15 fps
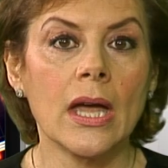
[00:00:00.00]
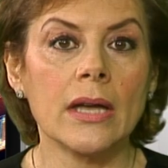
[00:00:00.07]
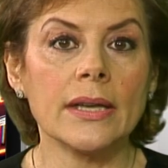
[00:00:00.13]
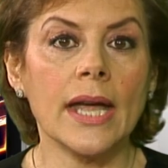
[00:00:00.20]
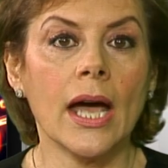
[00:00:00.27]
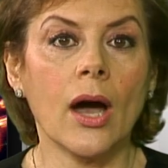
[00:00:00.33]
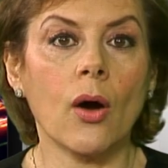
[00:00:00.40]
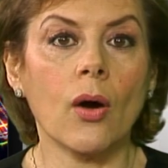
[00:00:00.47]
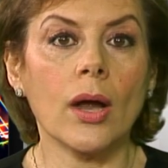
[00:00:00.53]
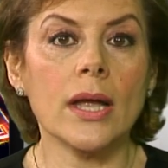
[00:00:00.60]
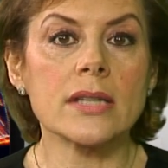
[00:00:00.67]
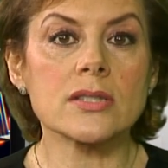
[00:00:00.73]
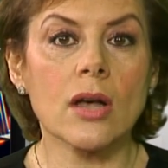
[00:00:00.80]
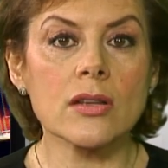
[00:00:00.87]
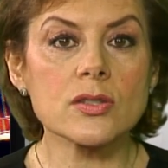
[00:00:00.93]
Now,
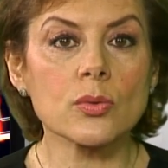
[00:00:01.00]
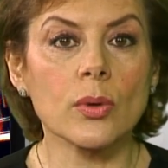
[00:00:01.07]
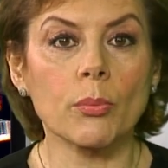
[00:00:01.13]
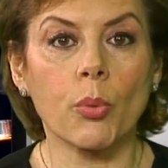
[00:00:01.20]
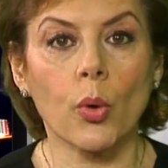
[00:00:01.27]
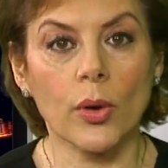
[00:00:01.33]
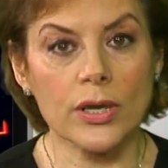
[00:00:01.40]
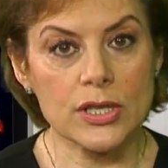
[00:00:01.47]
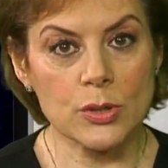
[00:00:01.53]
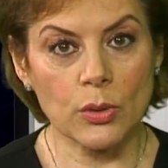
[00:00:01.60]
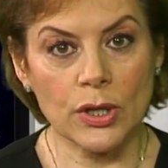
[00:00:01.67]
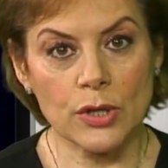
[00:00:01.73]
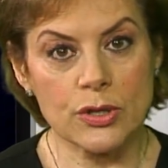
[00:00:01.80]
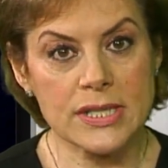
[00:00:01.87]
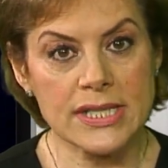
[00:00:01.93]
it's also important
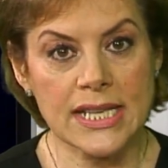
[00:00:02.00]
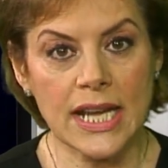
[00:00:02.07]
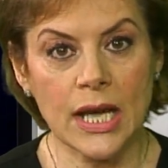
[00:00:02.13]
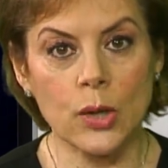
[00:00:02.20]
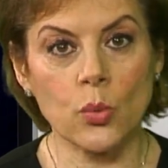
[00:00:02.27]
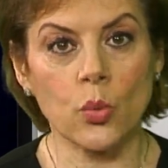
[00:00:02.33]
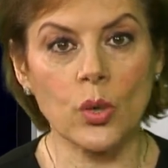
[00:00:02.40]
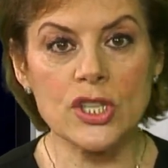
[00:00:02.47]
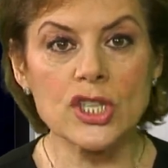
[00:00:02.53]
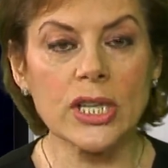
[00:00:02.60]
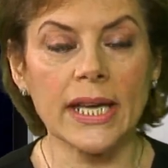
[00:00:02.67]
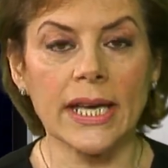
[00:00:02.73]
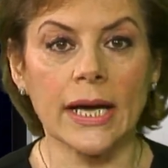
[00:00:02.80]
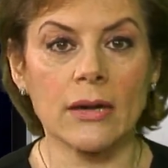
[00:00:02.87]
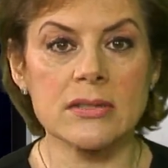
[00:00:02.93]
to understand which
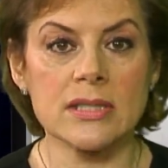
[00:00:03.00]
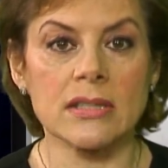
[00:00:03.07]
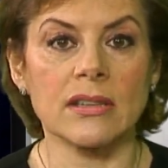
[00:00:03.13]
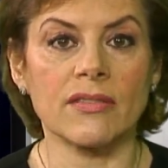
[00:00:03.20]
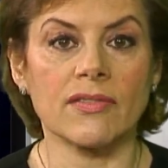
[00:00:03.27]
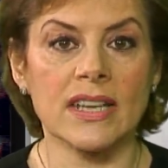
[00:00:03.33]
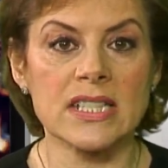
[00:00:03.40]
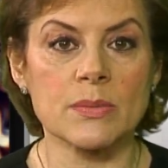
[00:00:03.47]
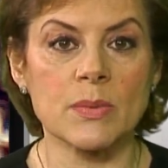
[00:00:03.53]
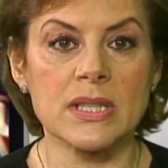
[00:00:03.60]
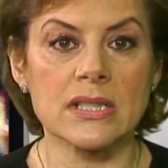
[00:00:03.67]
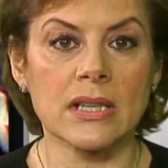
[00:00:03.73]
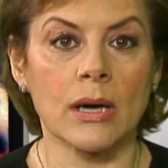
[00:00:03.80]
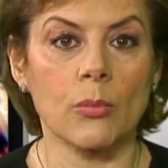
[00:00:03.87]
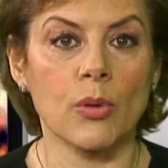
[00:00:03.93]
accounts and
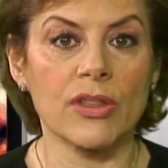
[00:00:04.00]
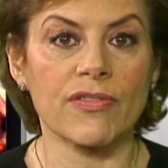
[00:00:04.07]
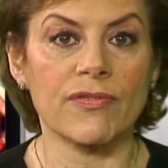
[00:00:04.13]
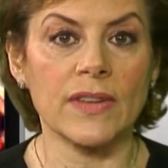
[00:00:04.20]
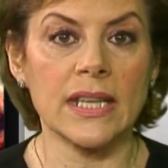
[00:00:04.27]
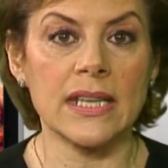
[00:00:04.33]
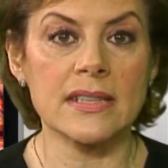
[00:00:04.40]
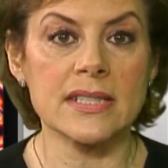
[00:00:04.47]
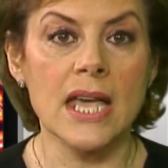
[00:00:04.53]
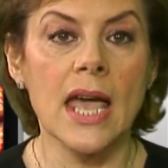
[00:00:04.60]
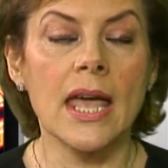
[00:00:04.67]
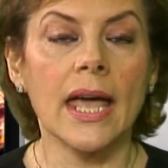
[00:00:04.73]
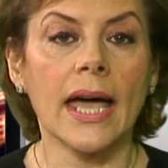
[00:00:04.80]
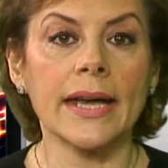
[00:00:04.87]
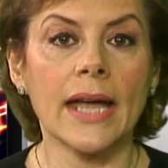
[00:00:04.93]
investments come with fees
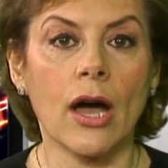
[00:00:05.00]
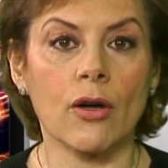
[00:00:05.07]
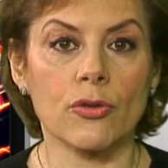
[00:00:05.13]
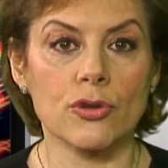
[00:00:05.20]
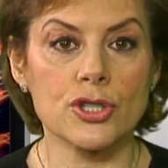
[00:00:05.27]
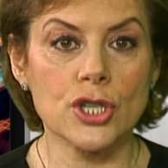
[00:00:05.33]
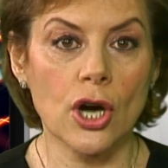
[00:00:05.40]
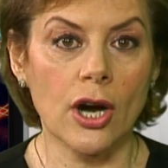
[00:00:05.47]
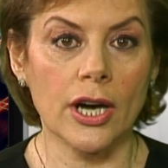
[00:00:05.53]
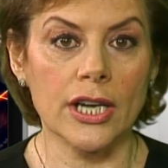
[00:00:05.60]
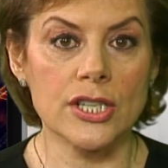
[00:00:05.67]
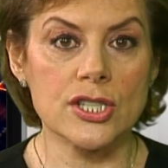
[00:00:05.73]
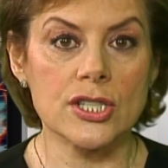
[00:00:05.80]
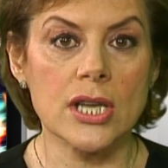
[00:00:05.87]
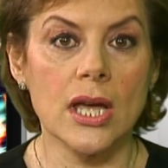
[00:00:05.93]
and how they're
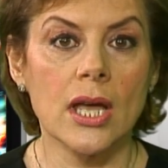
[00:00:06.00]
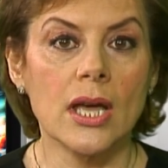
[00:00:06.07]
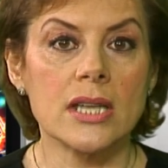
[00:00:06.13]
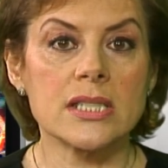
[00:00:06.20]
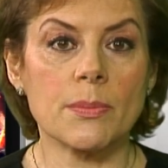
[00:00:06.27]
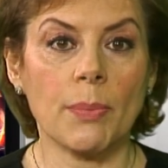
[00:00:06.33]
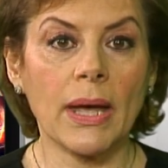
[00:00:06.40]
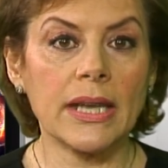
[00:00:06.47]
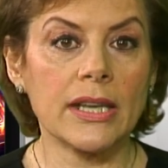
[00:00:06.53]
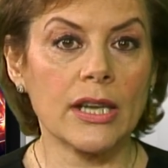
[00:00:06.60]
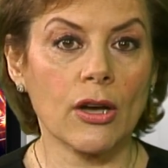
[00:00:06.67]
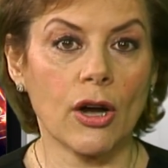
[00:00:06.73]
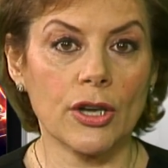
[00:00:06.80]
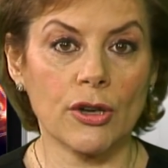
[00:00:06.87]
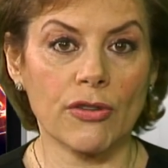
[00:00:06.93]
charged.
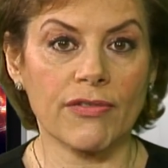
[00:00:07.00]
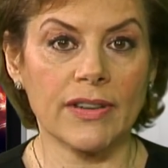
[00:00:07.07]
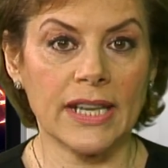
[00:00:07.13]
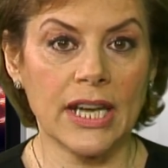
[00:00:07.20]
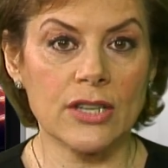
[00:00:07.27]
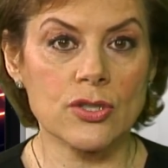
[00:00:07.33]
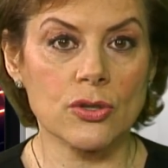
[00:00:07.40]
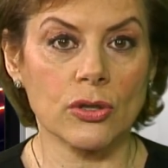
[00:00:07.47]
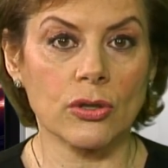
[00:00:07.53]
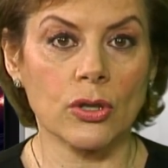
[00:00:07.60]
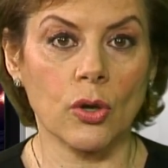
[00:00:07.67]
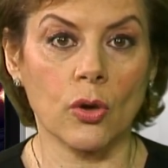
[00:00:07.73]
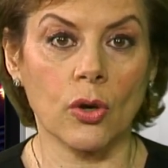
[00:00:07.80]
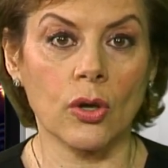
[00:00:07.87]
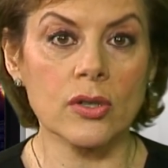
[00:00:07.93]
Depending on your financial
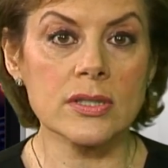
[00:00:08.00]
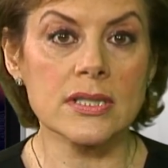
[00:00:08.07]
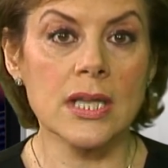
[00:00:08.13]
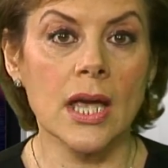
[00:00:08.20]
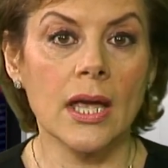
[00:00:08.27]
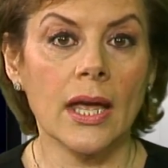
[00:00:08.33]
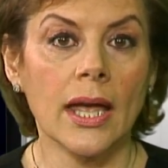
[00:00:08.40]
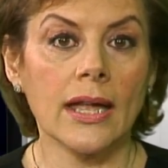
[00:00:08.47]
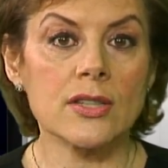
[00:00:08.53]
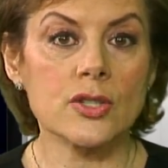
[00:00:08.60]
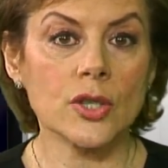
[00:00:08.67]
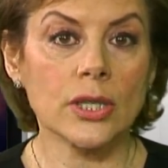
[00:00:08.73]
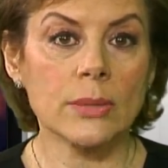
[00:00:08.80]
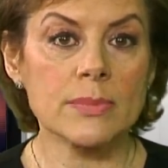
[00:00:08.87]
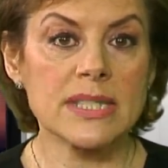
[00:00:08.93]
goals and
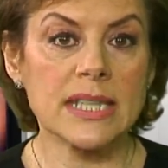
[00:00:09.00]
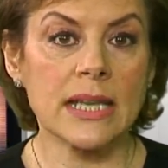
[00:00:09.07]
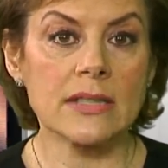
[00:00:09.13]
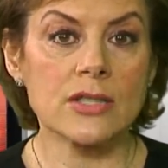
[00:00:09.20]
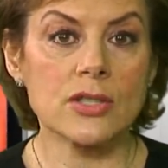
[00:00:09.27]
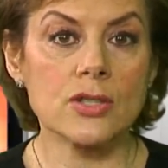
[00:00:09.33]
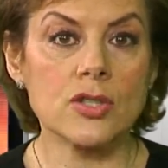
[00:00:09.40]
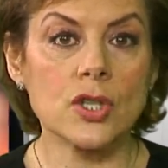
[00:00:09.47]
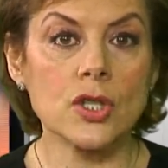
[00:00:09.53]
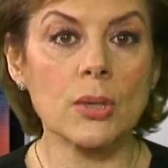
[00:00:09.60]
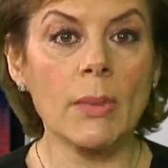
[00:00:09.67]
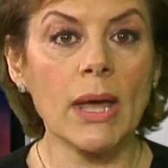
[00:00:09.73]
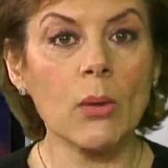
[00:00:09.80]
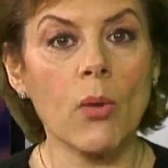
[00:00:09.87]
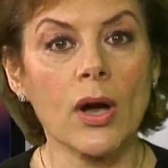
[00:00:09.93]
circumstances,
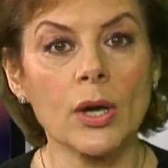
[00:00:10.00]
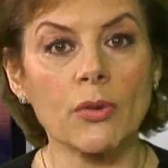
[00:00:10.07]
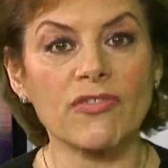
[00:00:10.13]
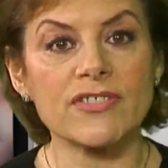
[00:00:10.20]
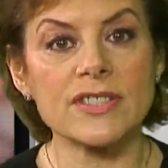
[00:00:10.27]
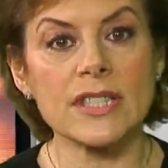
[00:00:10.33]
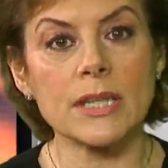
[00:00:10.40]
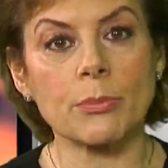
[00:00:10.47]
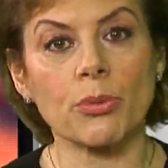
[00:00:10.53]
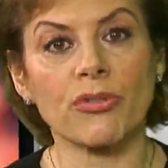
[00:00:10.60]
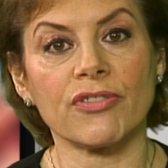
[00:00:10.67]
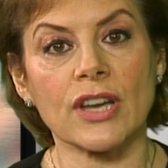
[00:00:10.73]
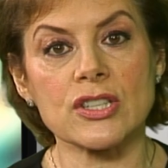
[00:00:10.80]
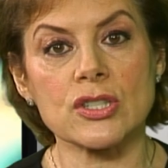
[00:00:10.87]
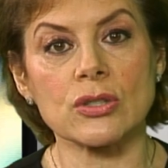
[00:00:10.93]
you may want to seek
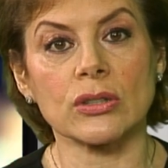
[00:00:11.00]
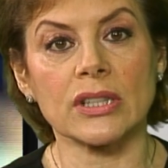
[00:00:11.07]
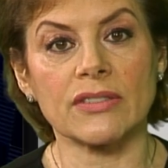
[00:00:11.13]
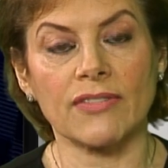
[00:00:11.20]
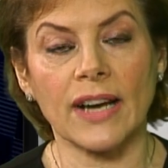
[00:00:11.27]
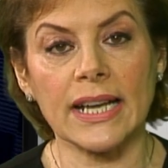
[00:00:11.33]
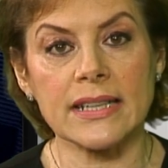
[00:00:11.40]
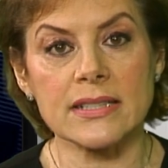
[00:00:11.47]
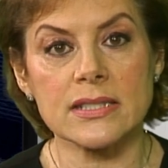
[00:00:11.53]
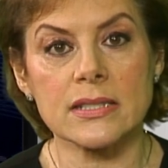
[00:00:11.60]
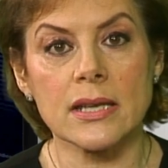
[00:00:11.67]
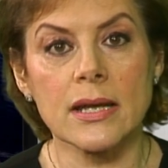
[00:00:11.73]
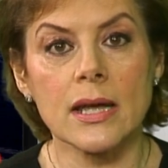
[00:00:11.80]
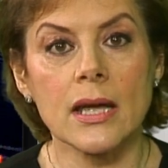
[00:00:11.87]
professional advice.